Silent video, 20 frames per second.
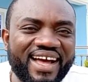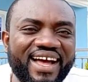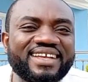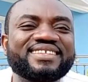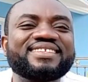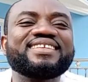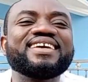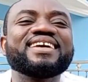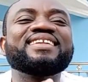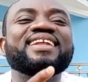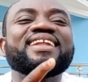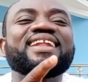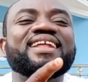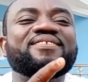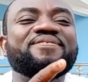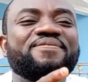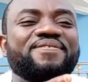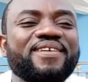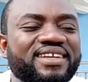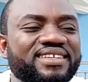has taken an
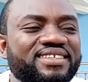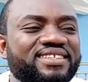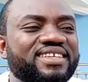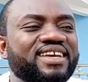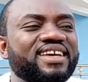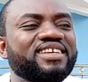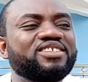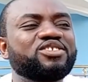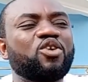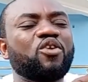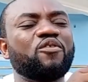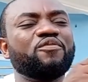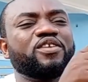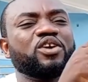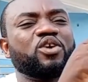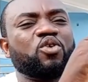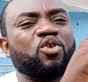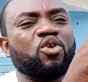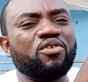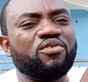advantage of
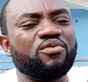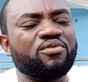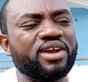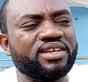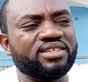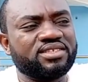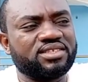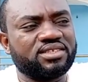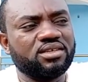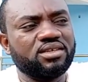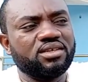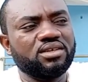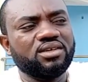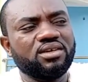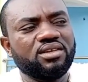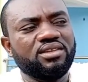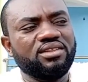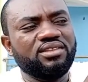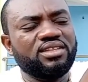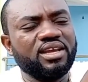the current
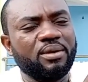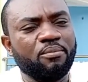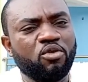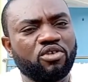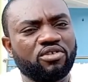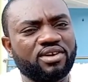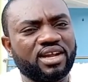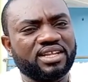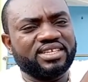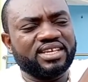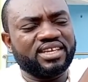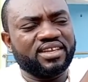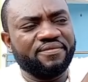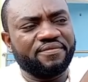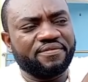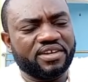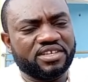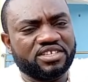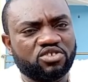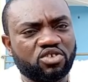democratic
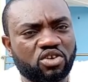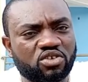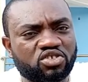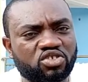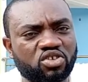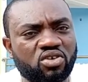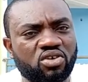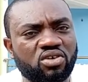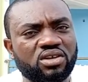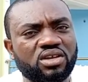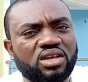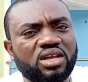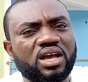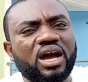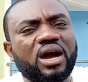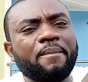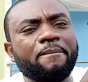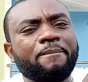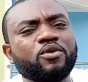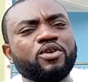infrastructure
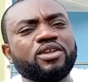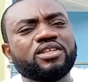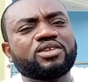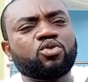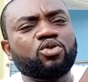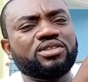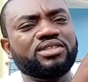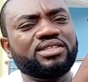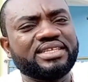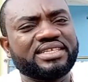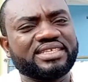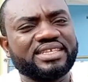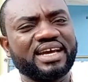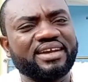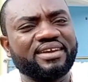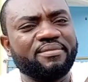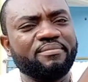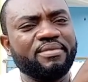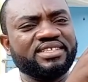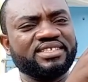and political
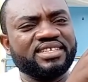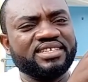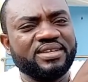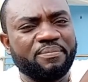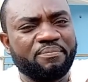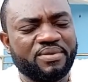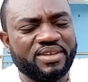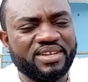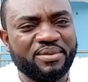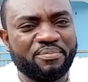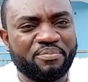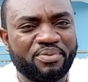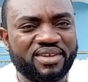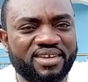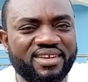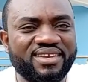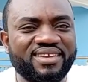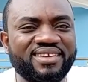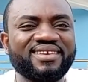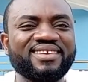disagreement in the
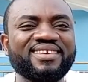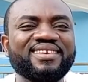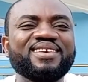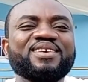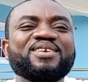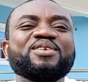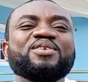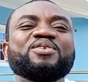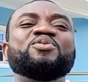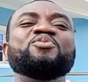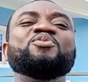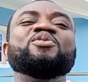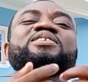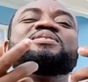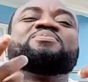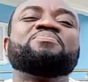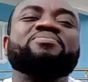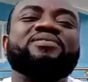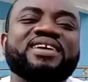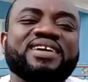PDP to
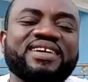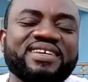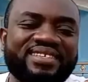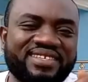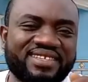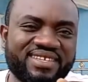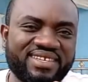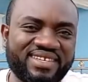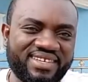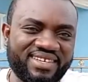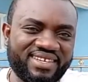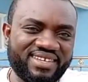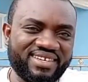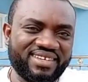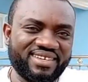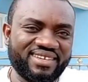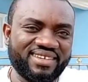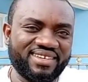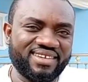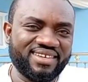express
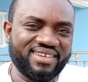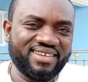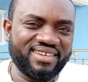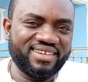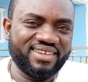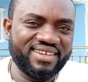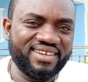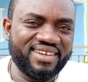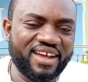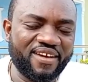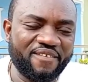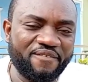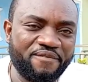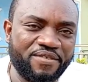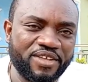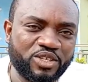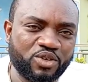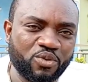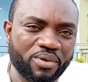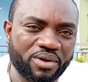their
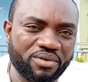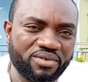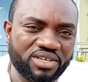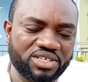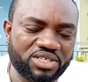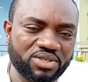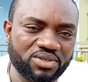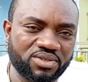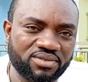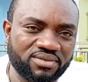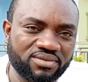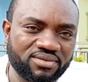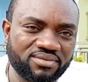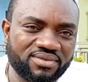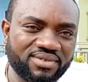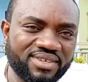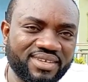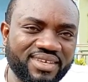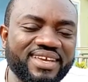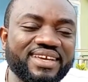vituperation
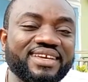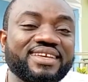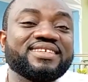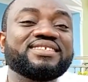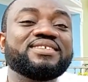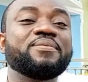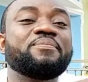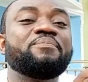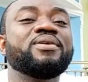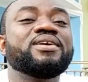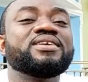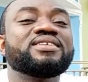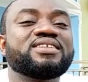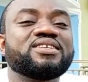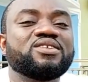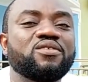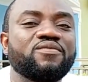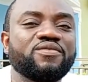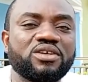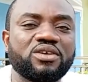against the
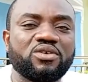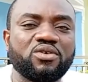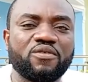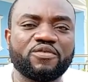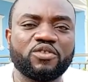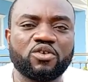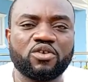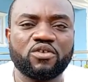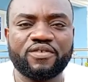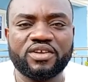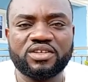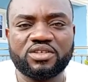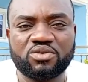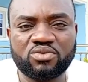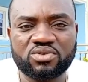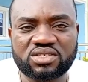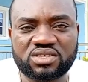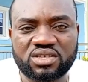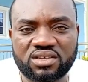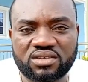person of the governor of
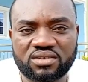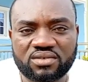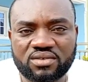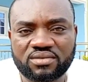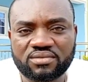Edo State.